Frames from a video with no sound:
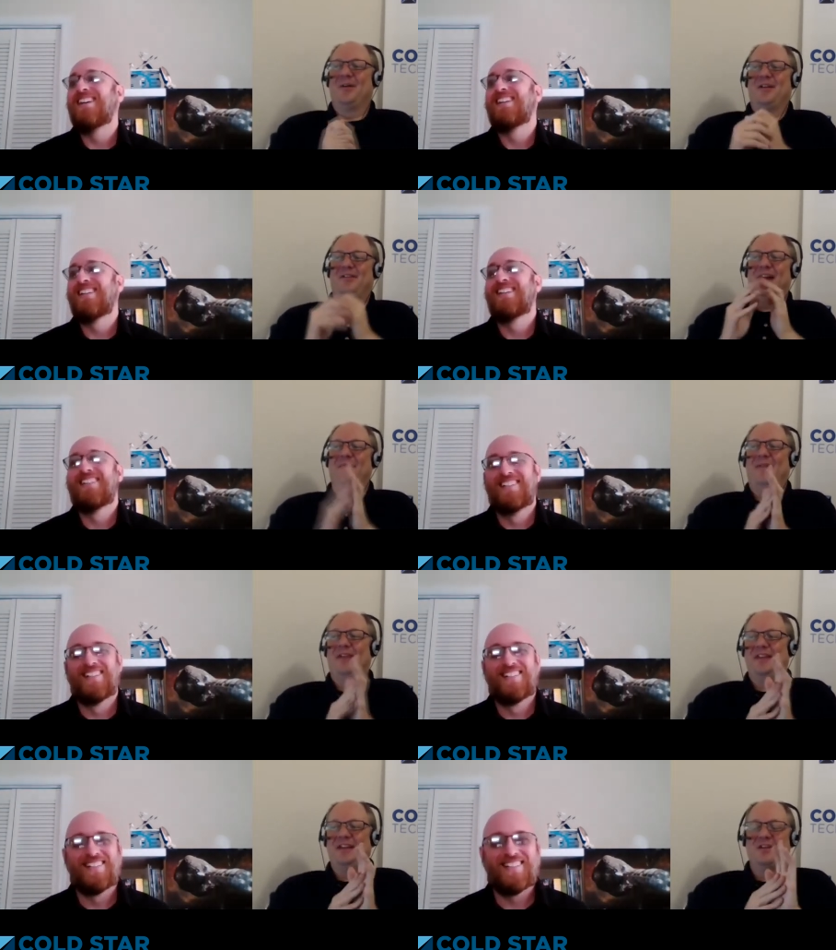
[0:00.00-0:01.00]
Speaker 1: has that meant
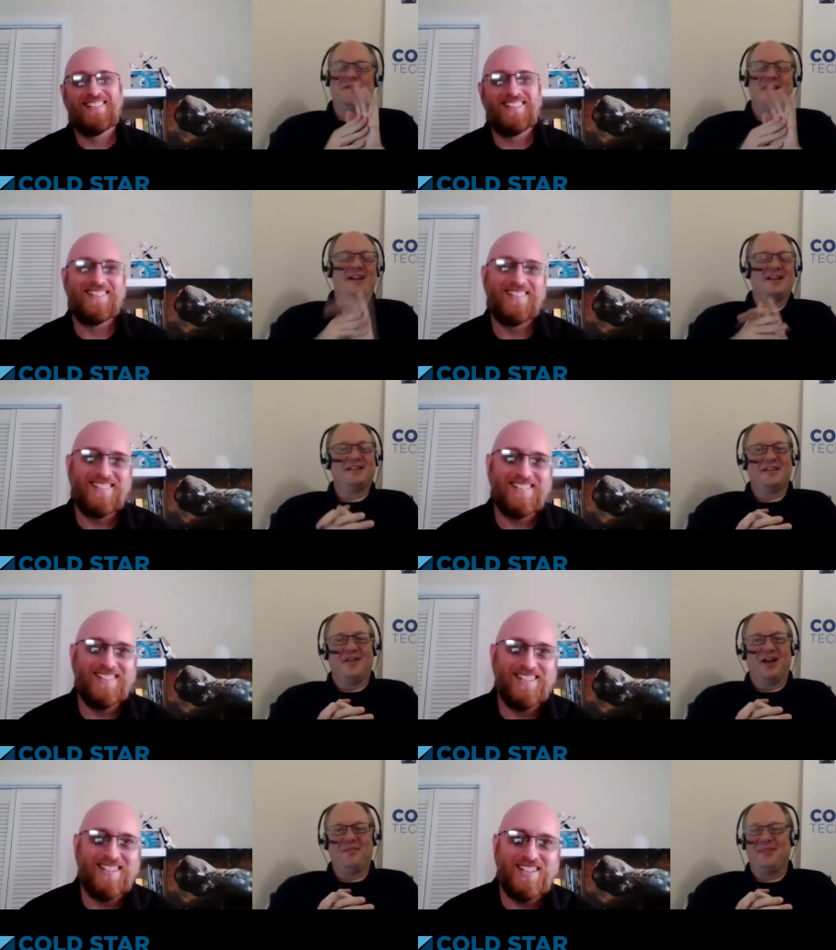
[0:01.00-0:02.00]
that you've needed to
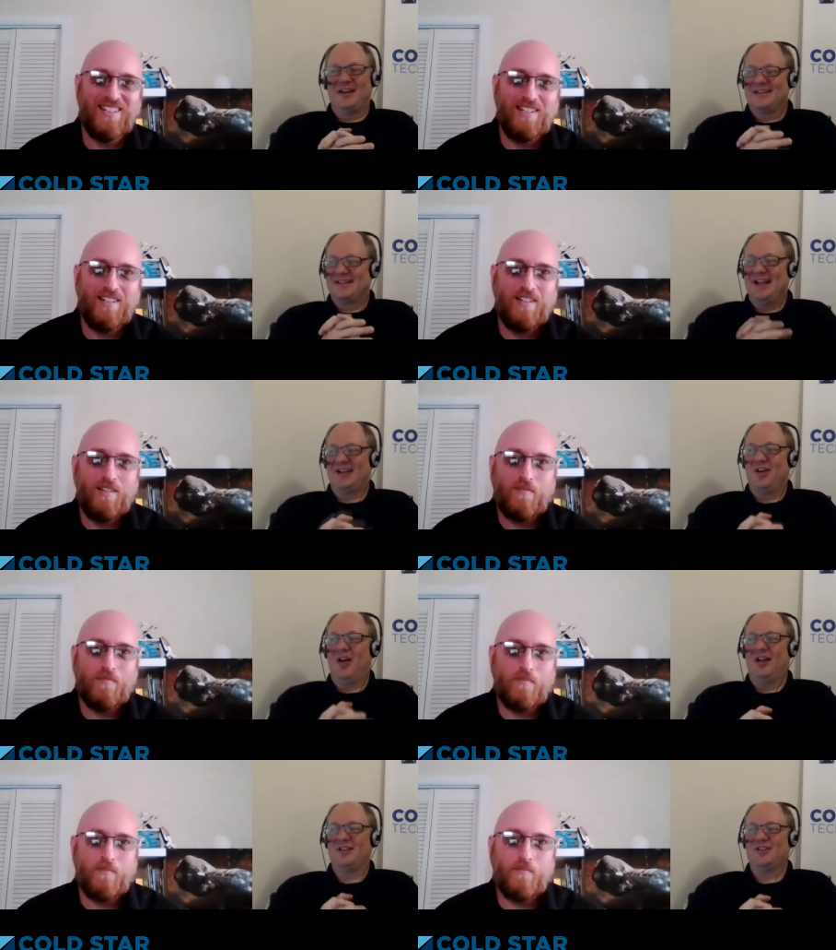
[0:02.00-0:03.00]
develop as
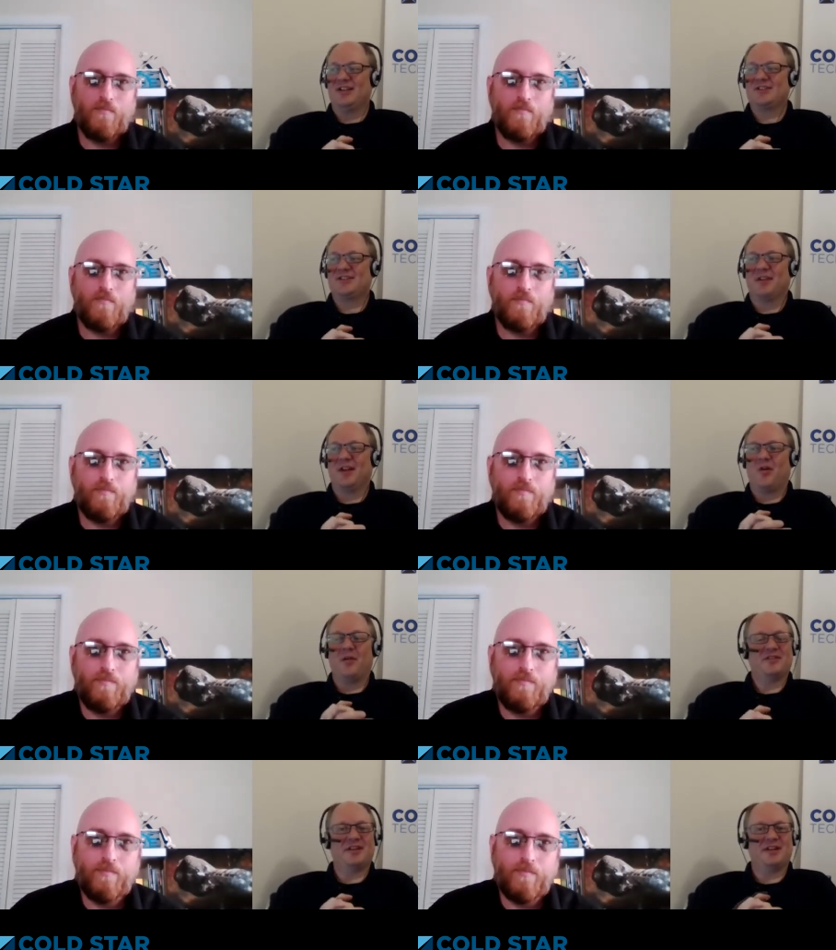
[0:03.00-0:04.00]
technology so that
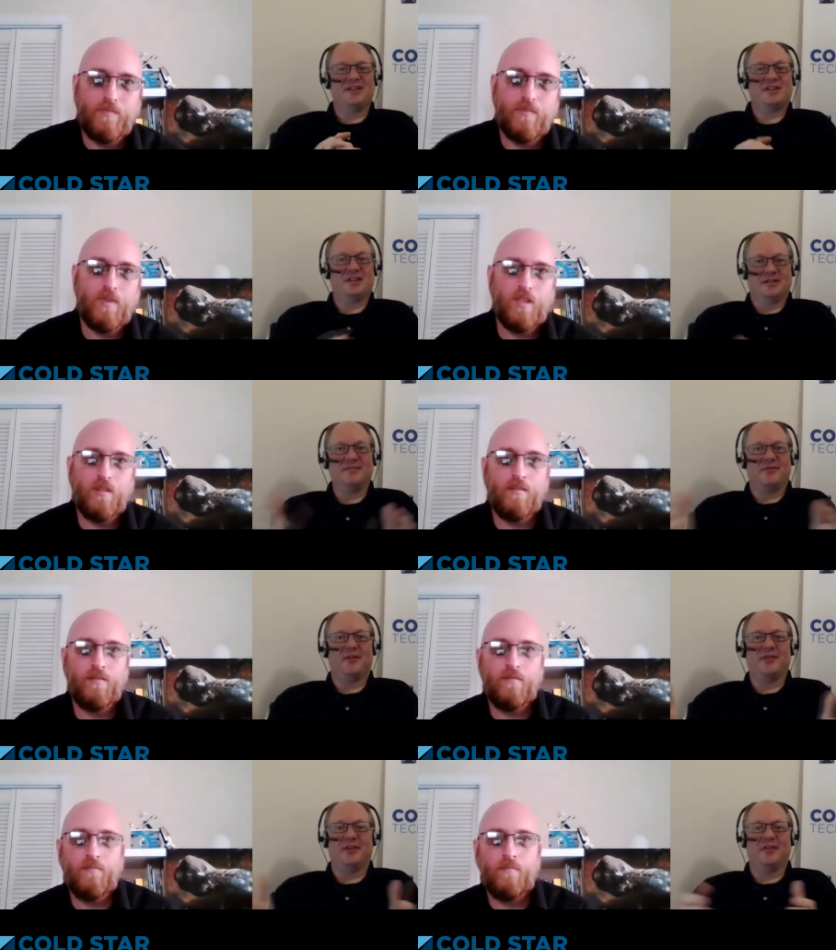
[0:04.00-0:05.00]
OrbitsEdge can
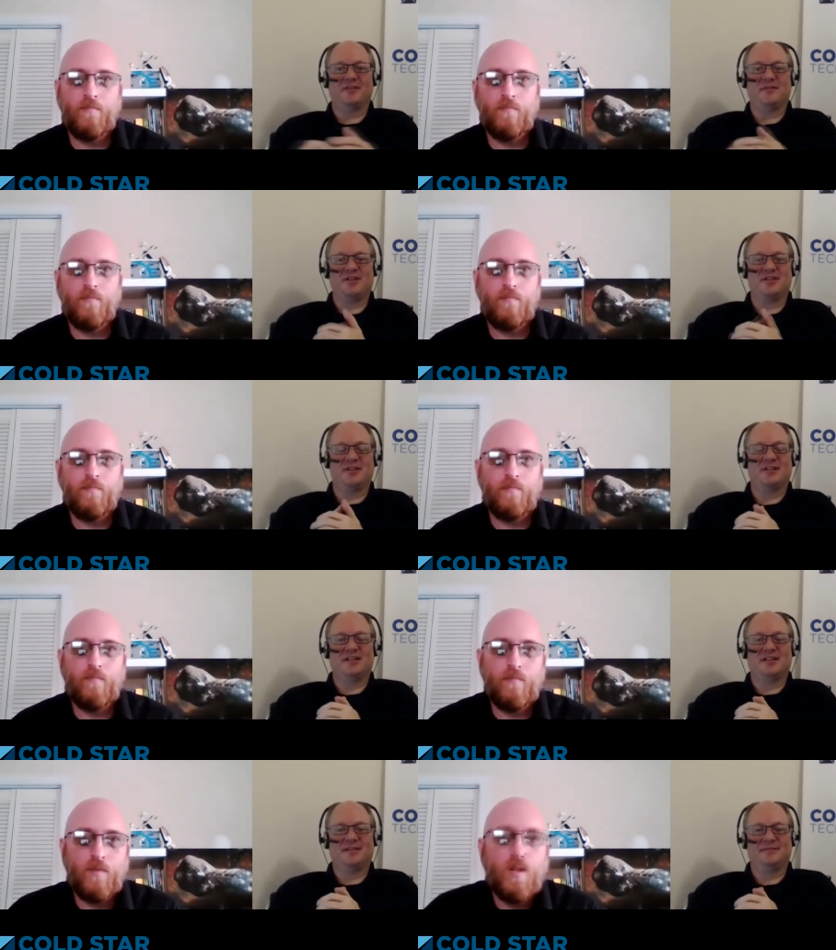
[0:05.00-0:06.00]
fulfill this mission?
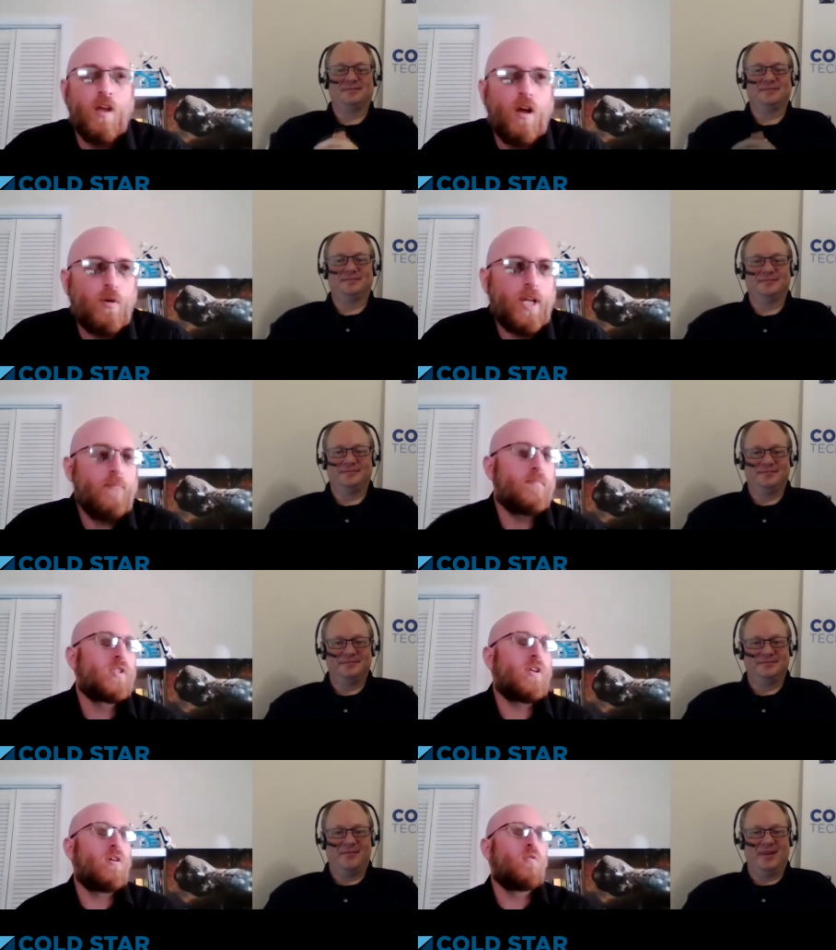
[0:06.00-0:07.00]
Speaker 2: Okay,
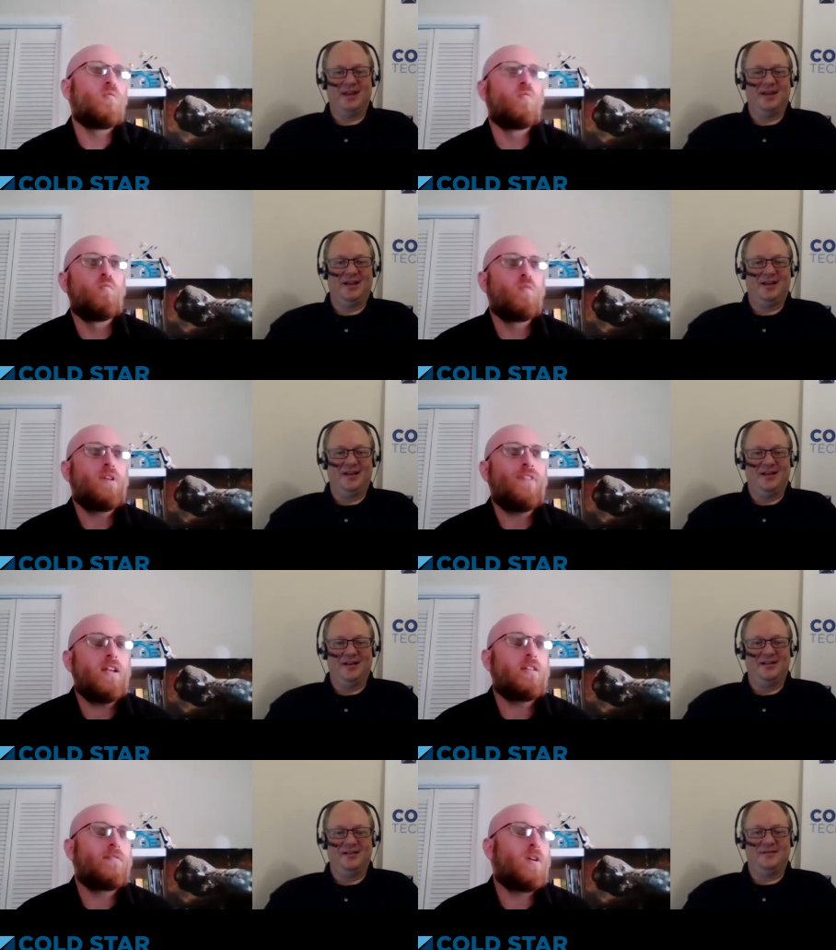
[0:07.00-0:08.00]
so we've had
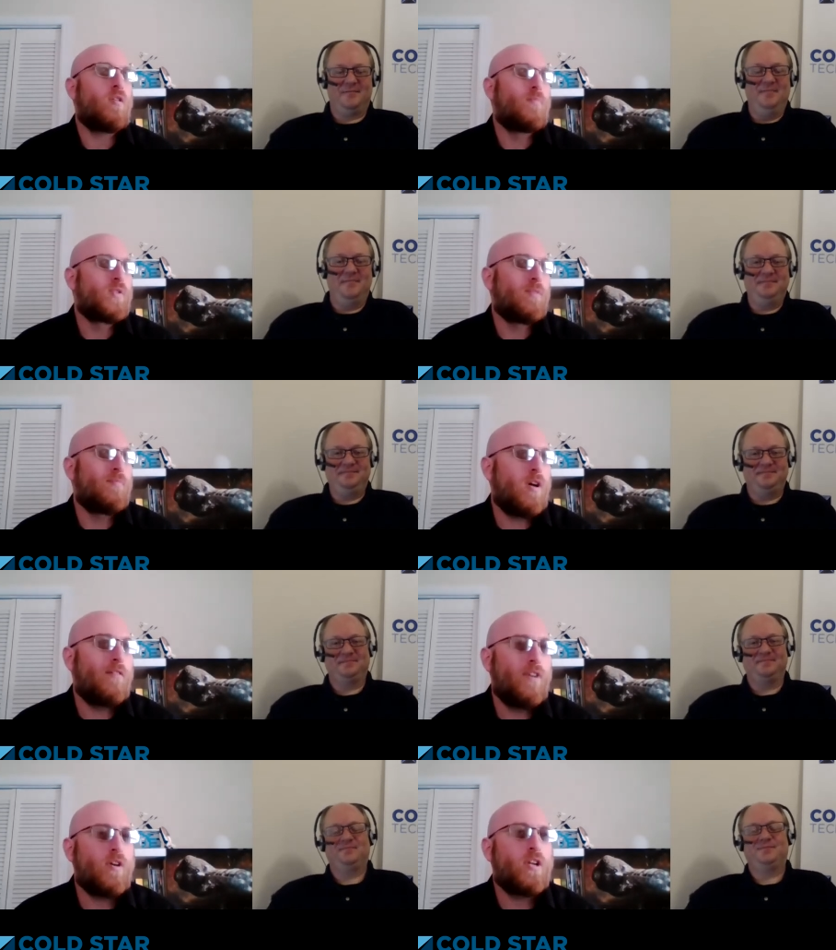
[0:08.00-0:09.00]
to develop some uh,
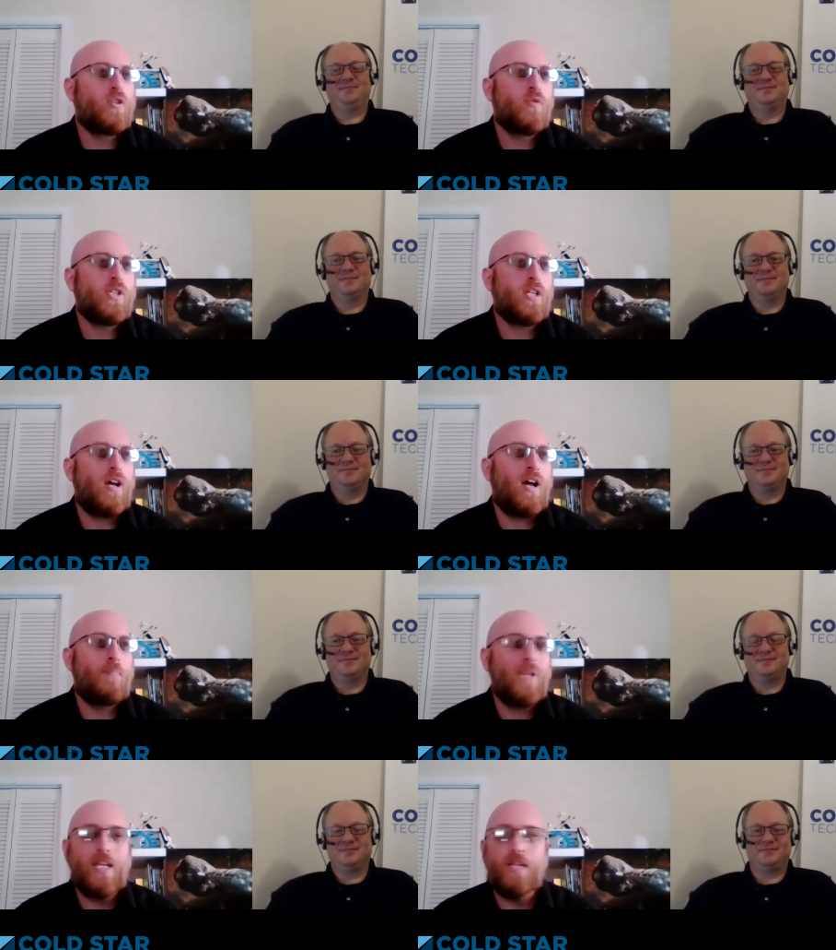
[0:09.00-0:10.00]
very interesting
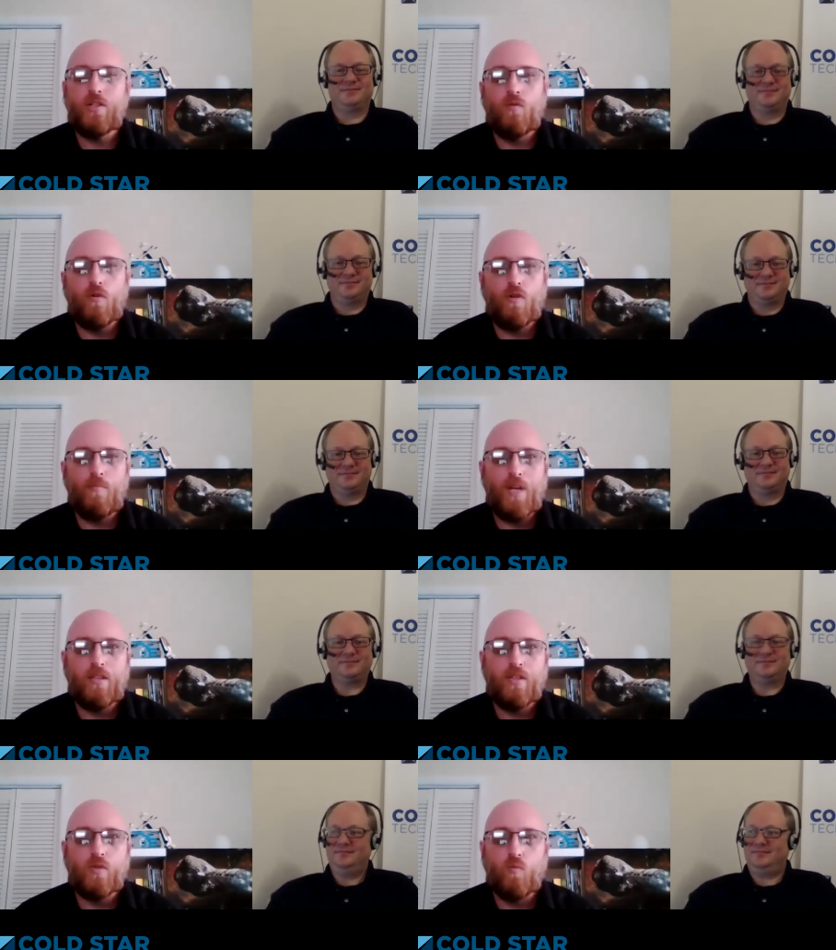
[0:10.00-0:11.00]
IPs in order to make
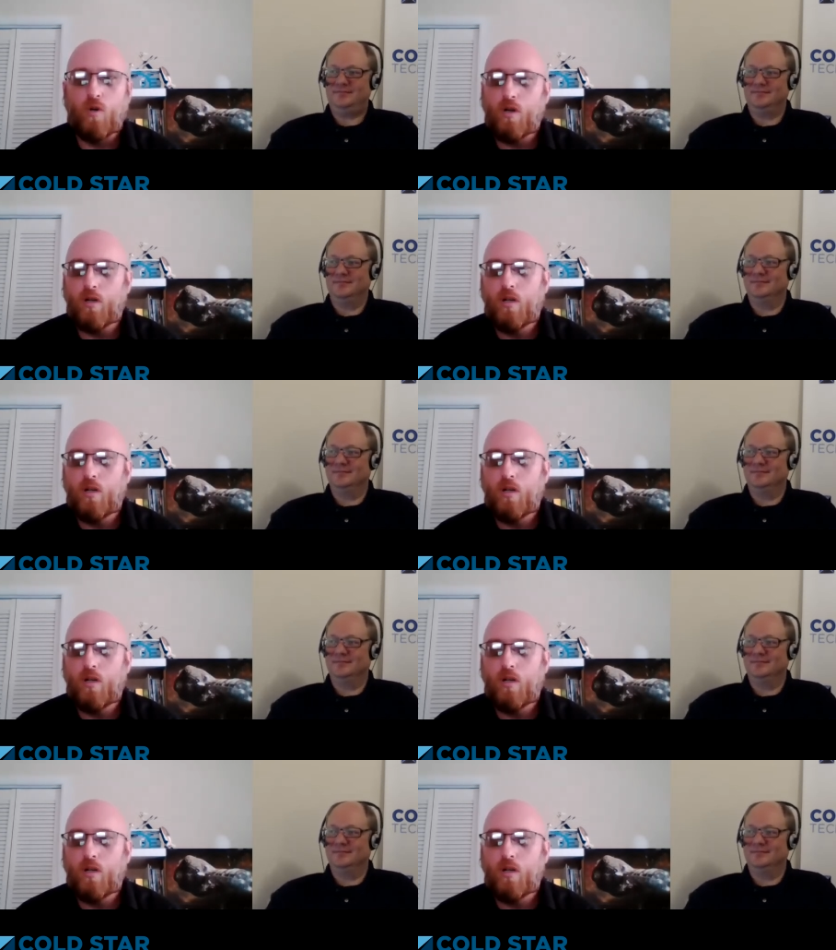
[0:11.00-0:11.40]
this work.